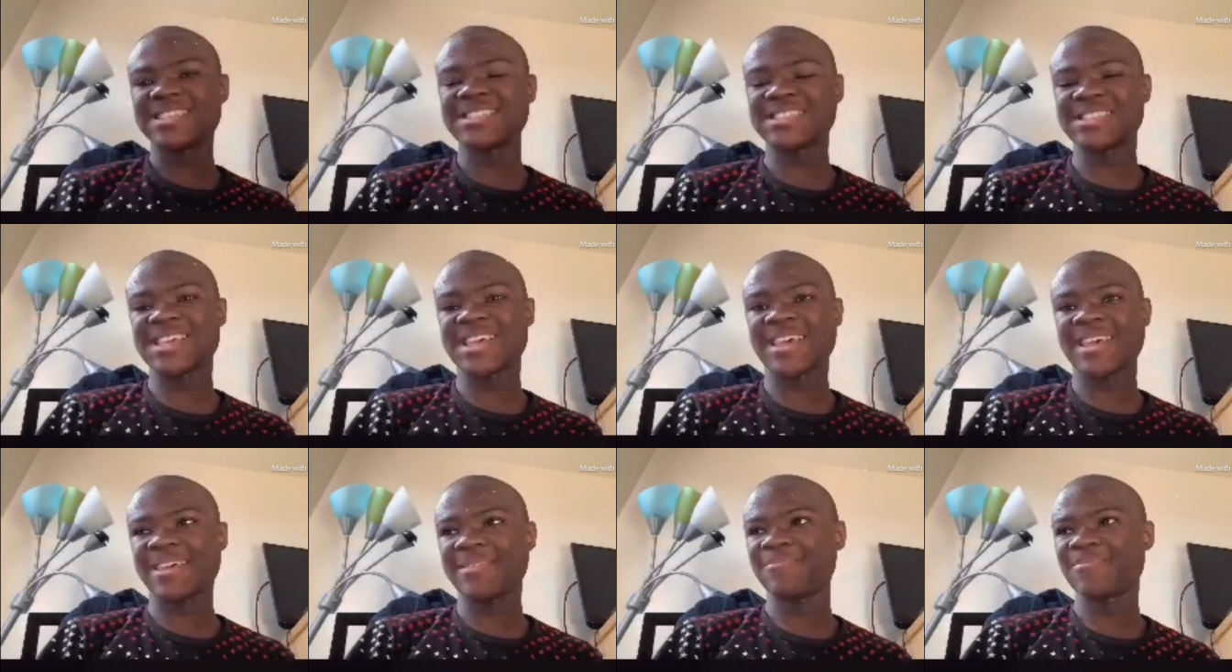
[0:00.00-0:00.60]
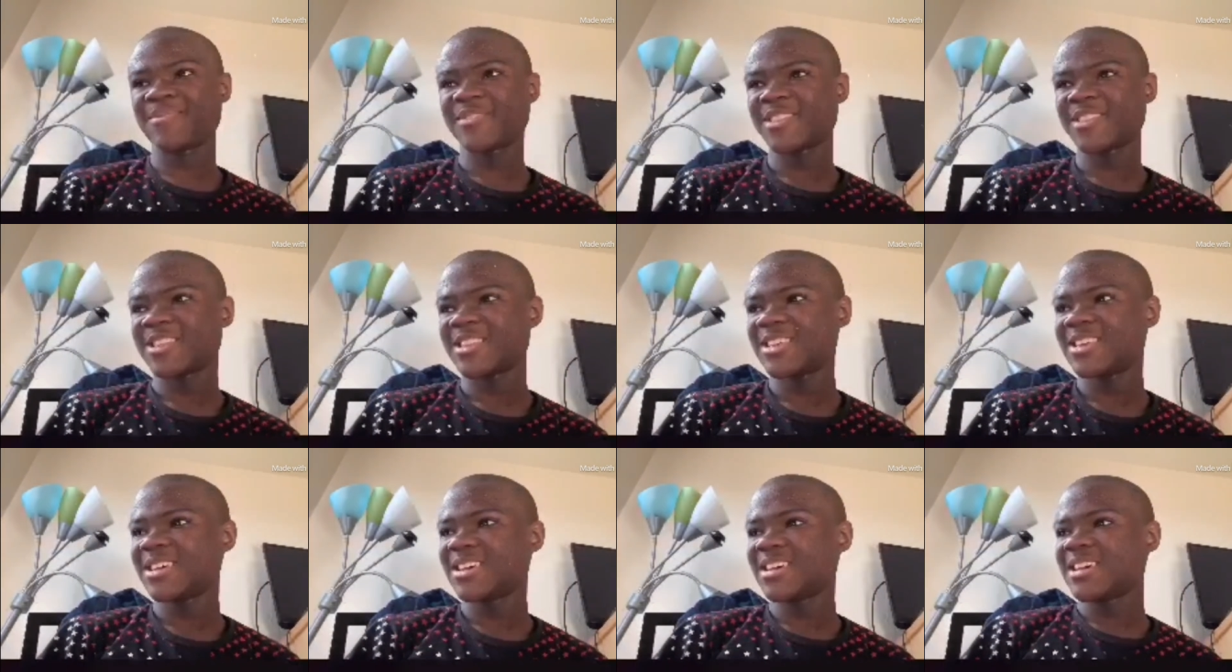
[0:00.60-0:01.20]
say
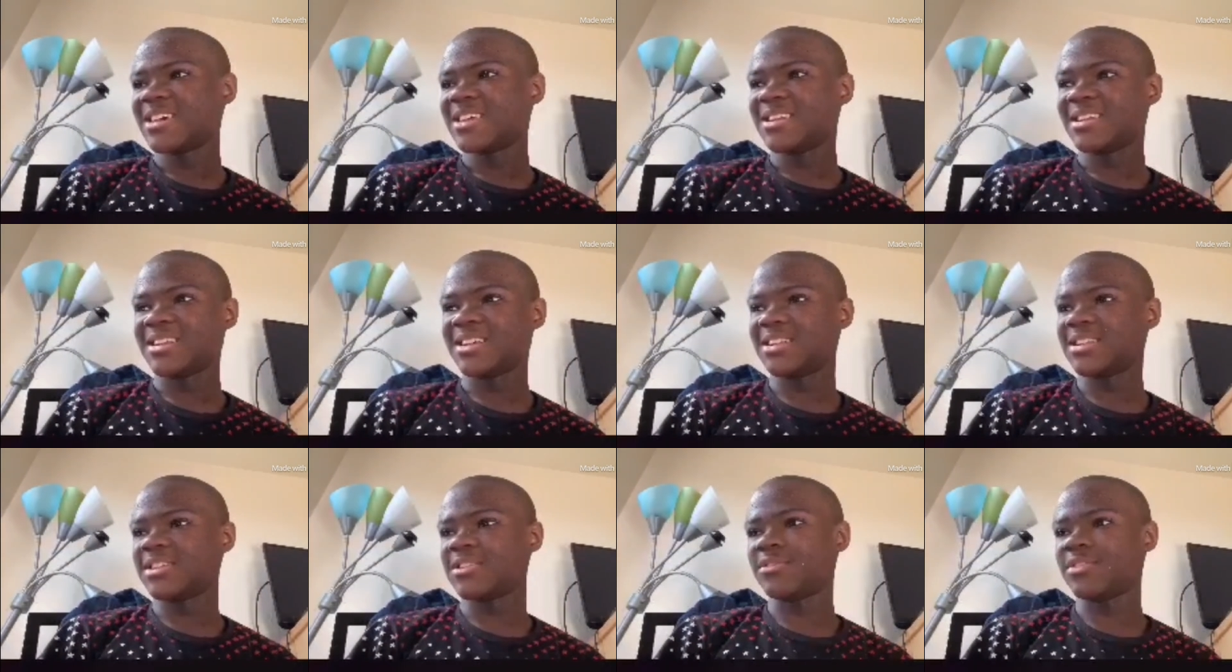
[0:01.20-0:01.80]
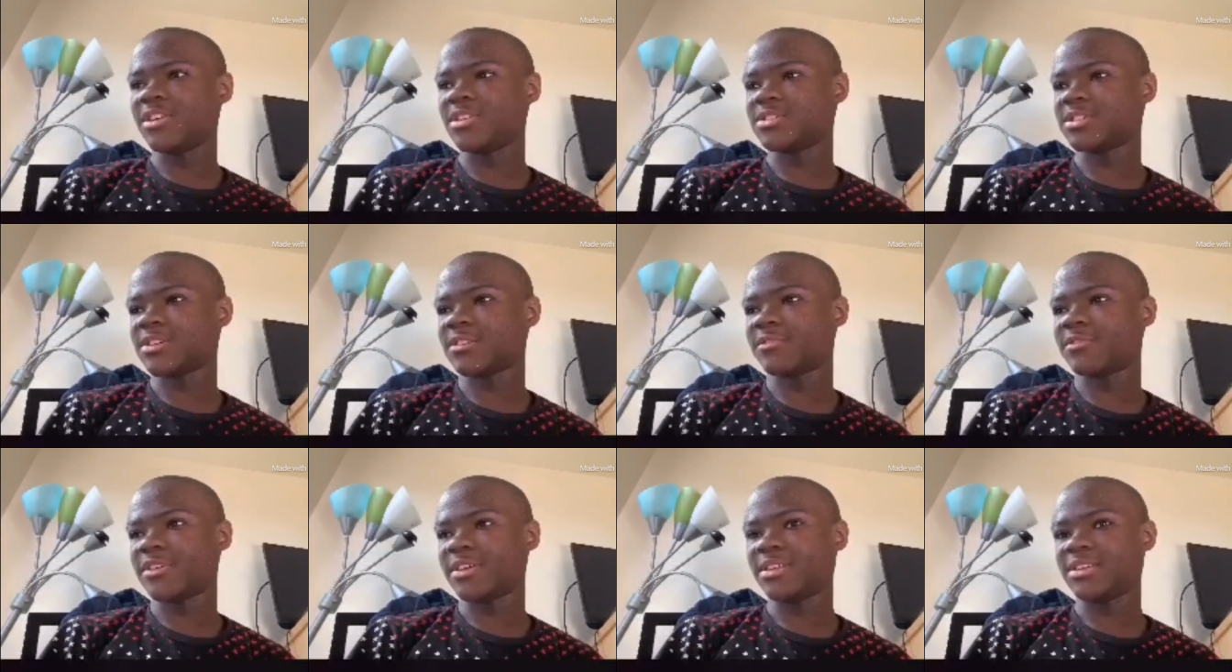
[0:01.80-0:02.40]
none of those videos are
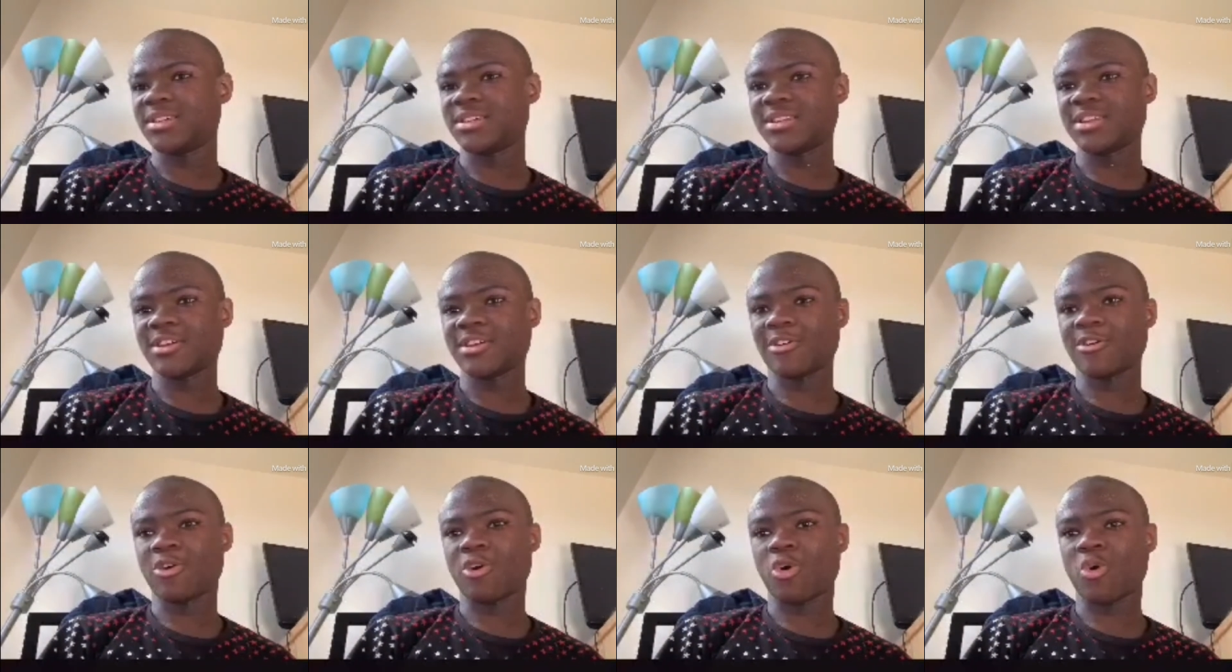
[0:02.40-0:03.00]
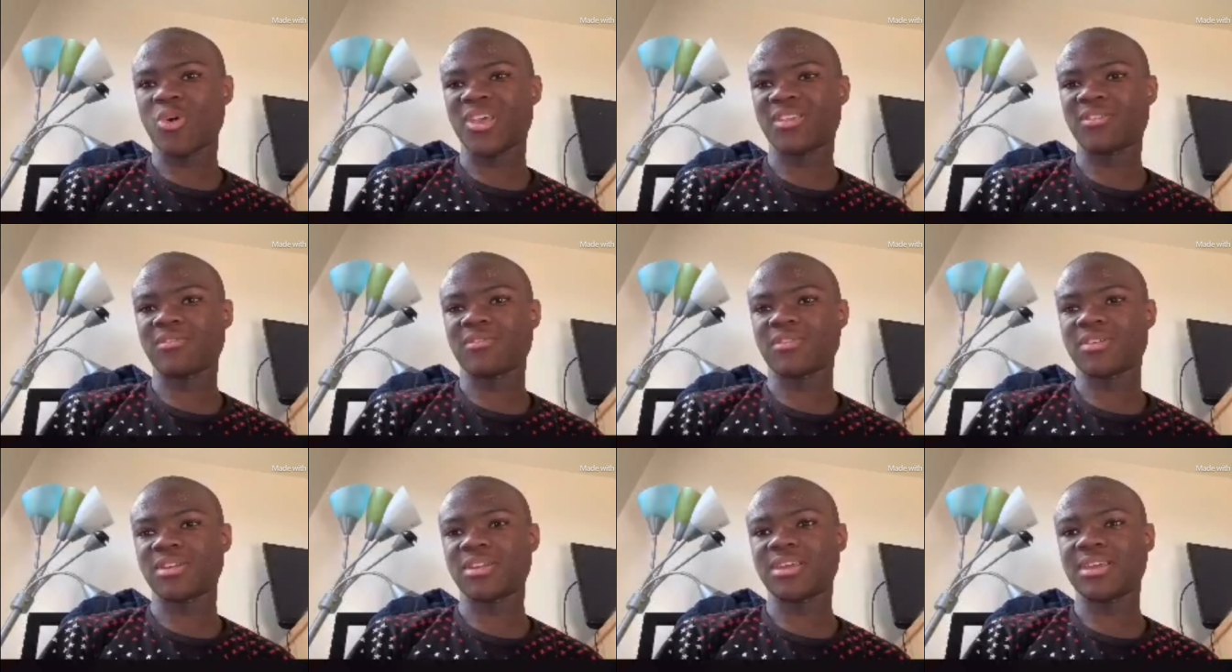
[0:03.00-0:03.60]
funny. They're always
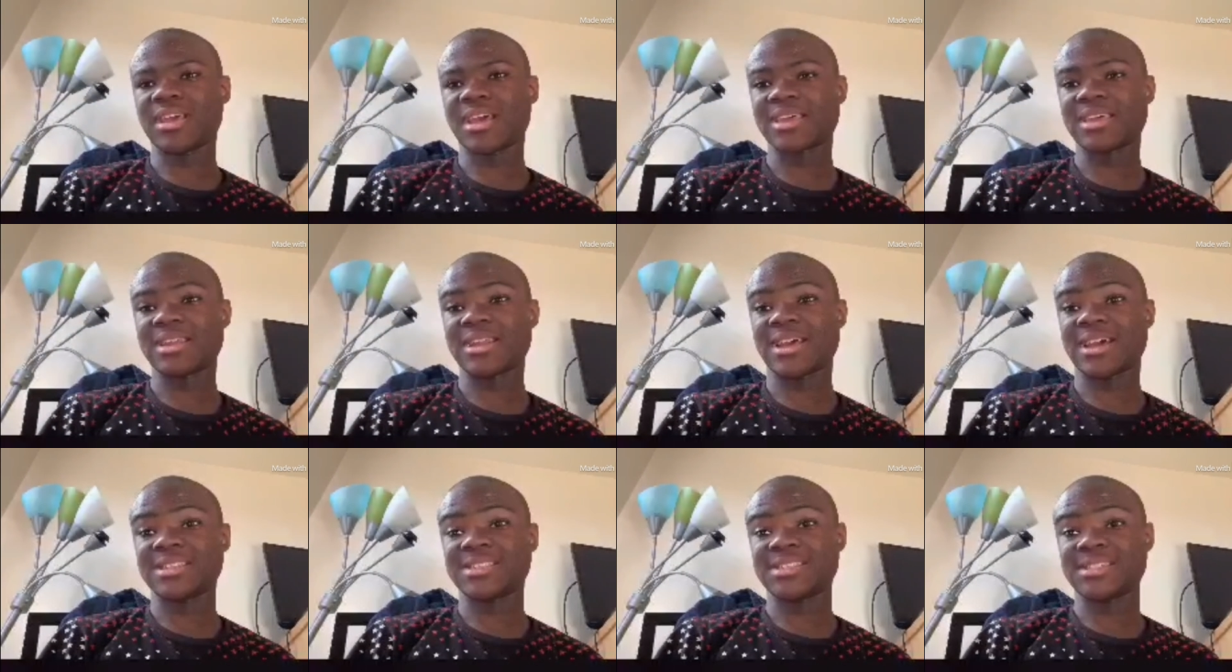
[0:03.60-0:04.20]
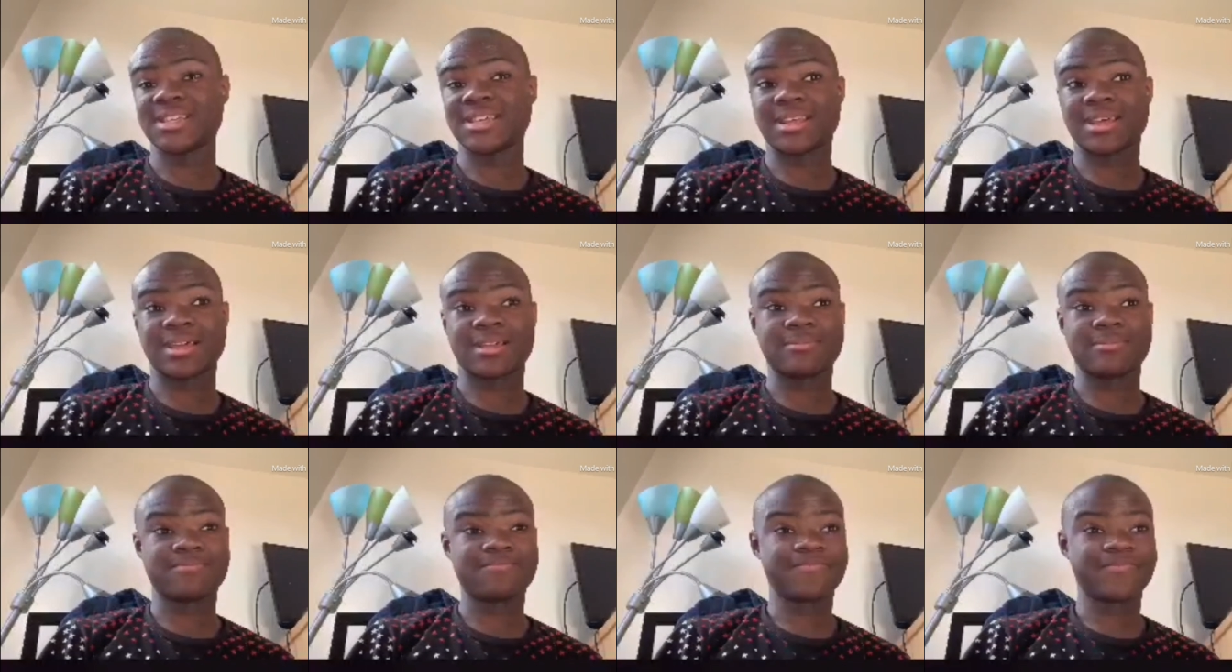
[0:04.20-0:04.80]
funny. I cannot say
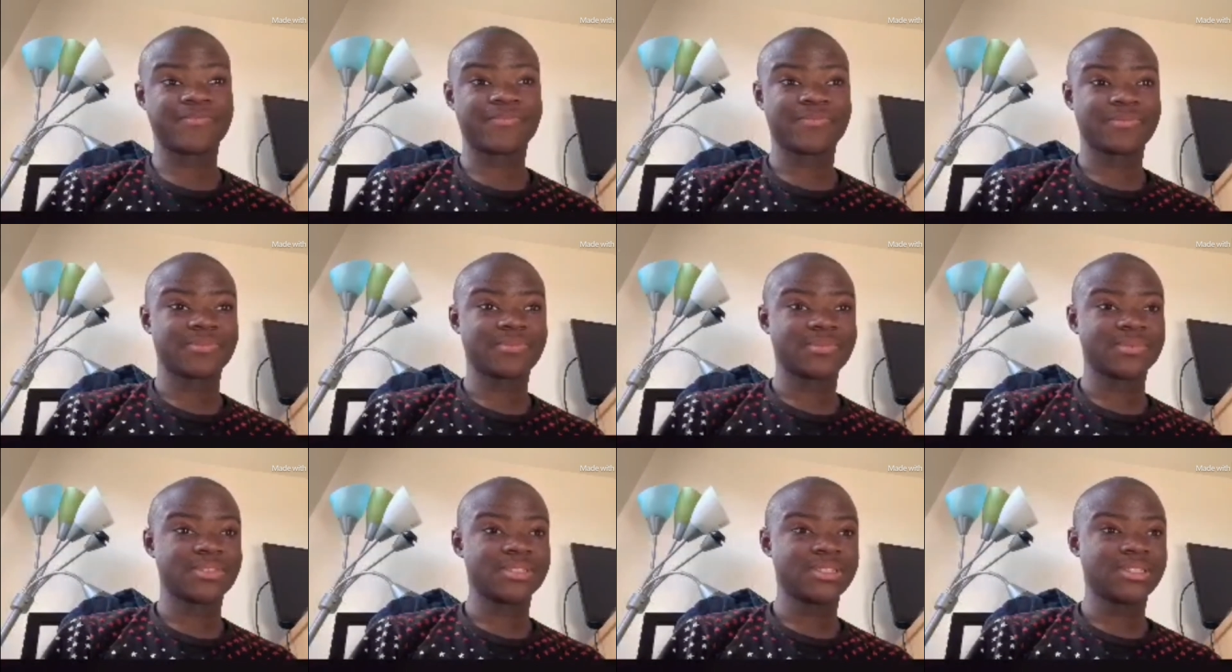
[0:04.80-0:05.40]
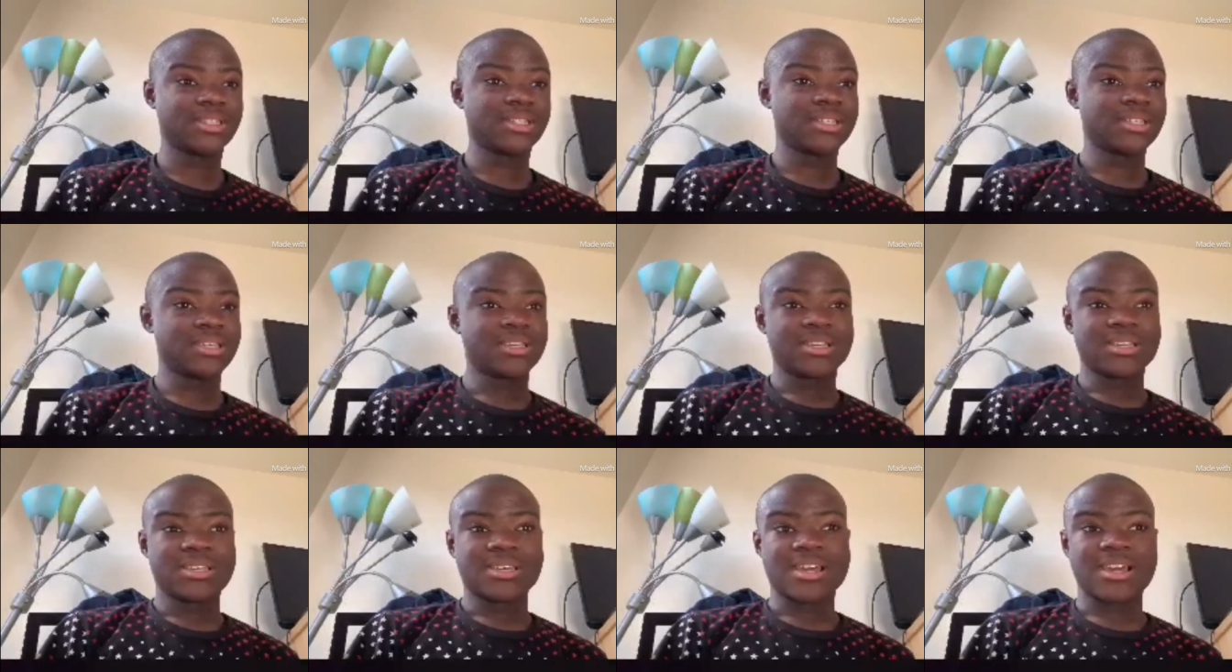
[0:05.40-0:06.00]
that.
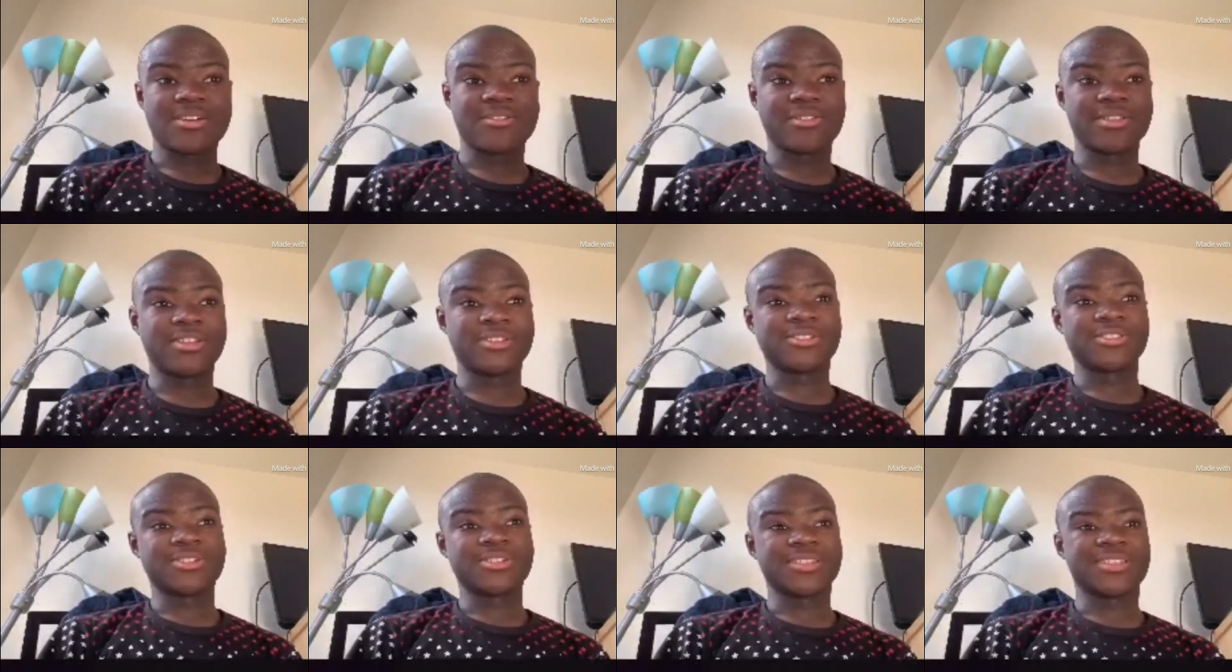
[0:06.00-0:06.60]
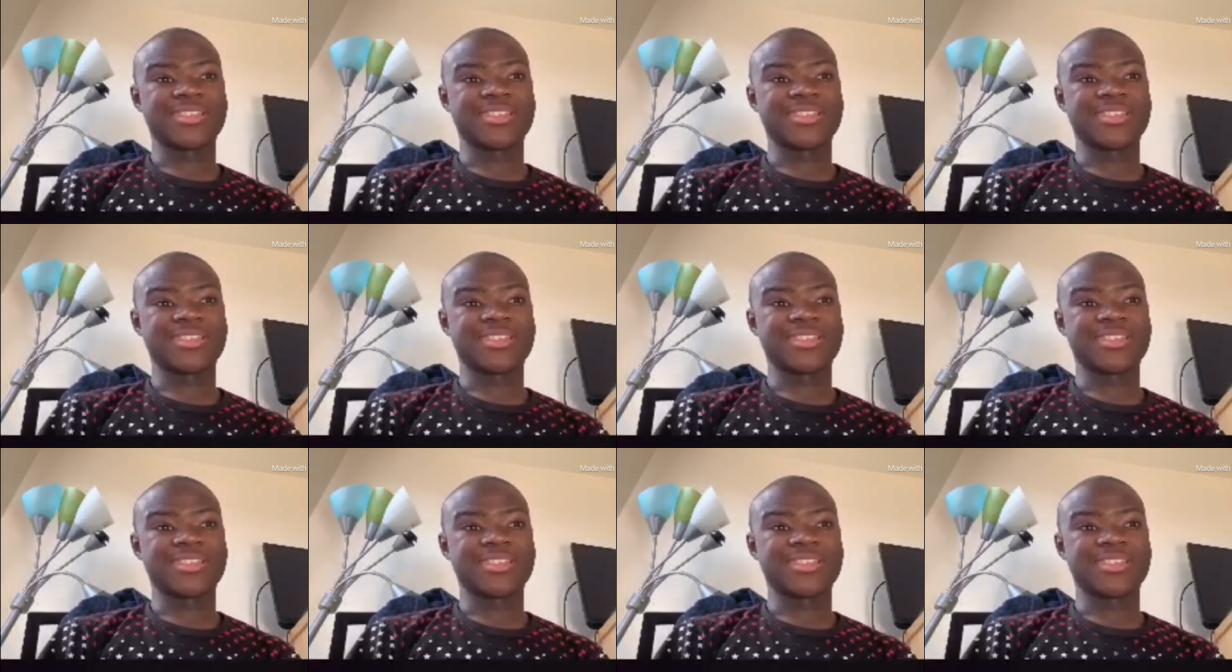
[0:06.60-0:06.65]
I really enjoyed